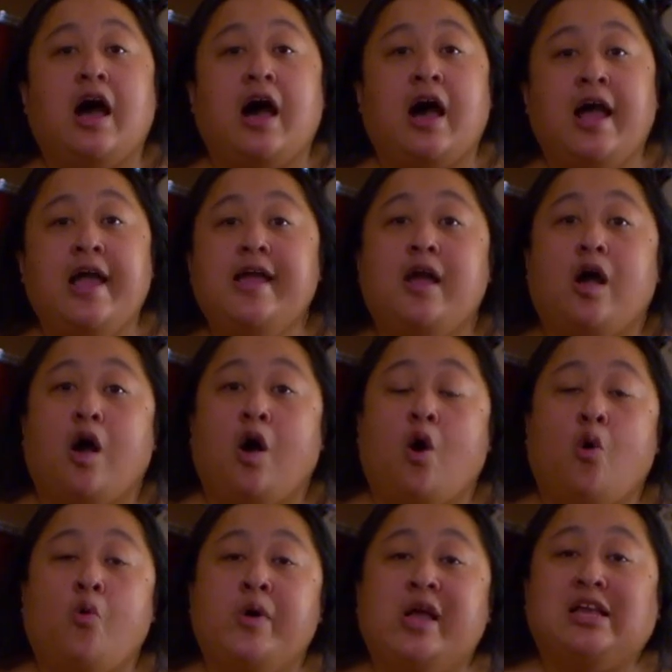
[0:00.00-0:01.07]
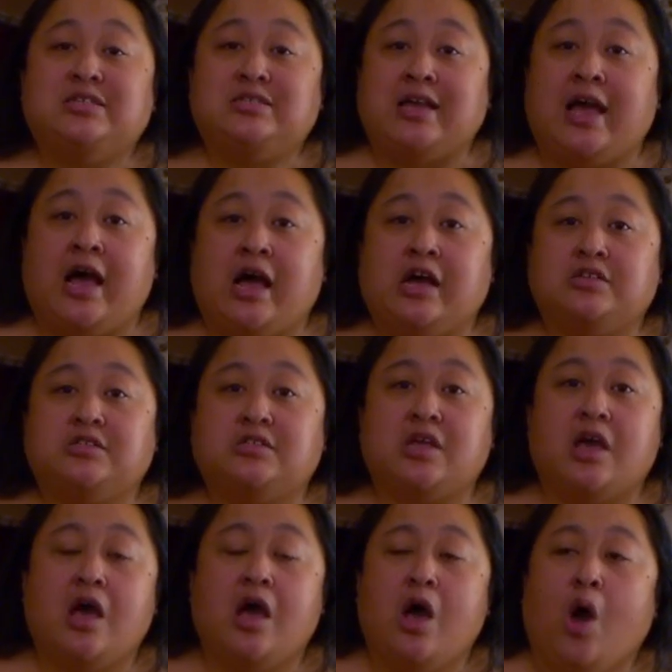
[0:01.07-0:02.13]
I always
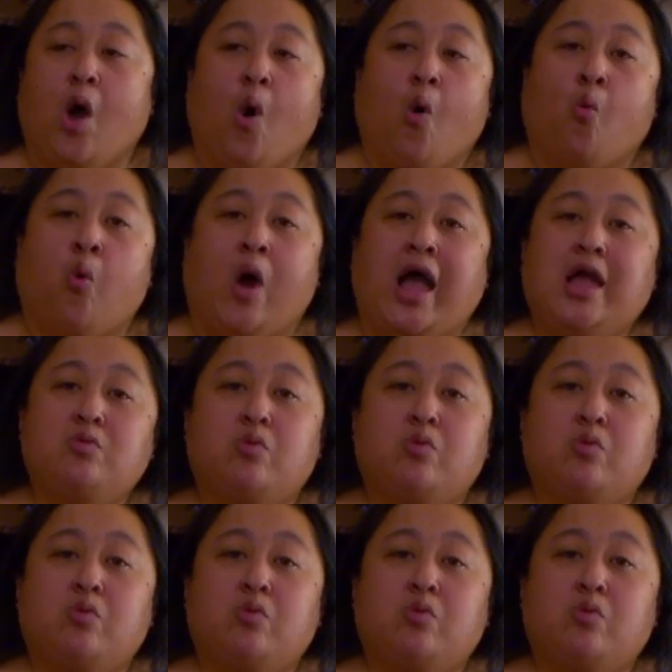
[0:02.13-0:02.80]
asked, why